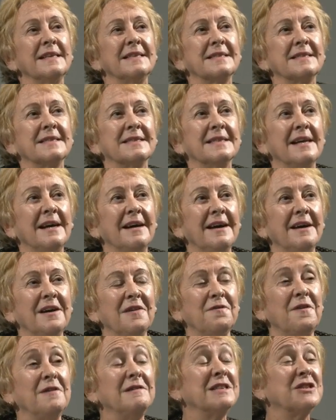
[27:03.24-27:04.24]
this
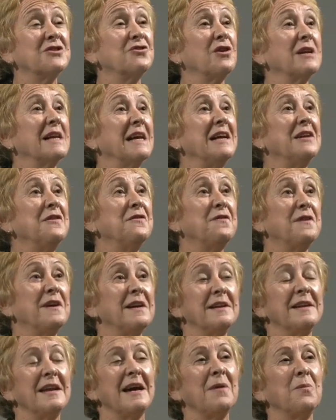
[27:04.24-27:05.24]
very strongly in
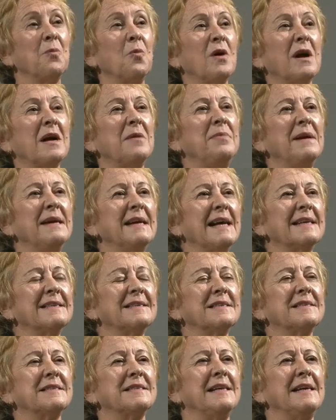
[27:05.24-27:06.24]
Vietnam, where I began
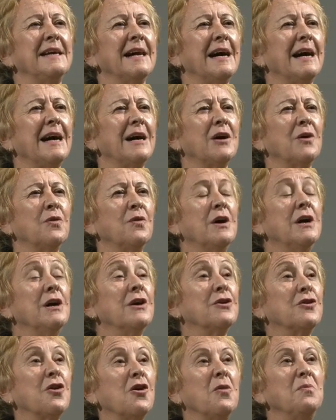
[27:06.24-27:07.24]
to see how
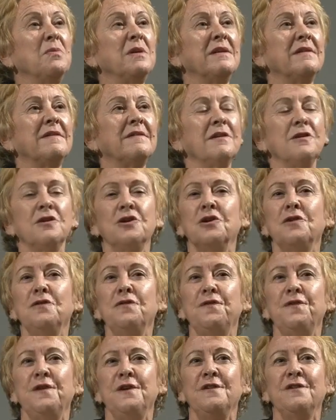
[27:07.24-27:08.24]
communist and
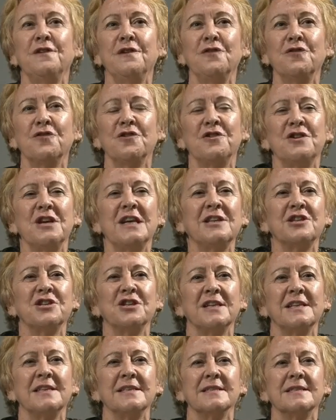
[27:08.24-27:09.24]
Confucian
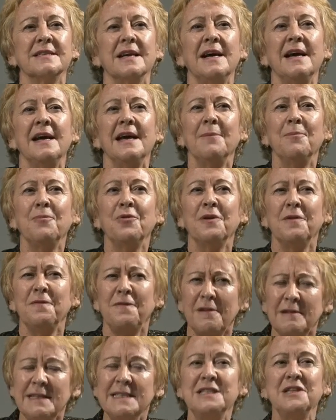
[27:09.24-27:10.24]
traditions put a
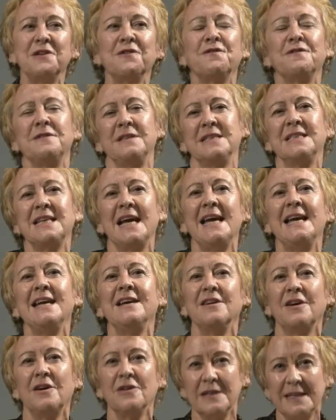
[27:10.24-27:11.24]
very different
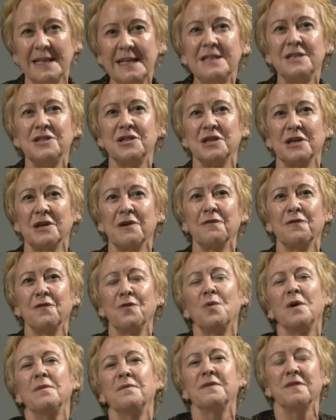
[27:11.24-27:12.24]
take on leadership
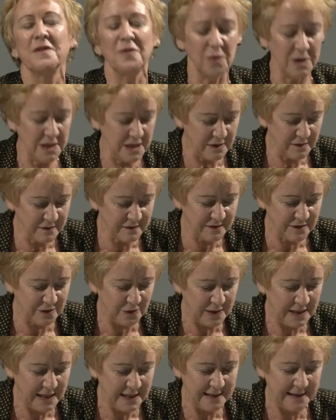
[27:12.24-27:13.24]
from ones that we're used to
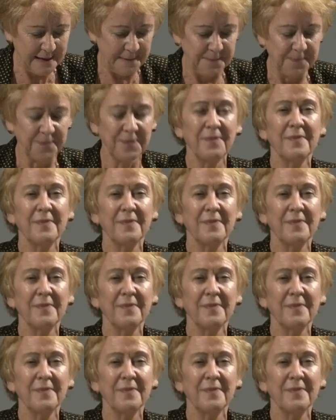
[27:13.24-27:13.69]
here.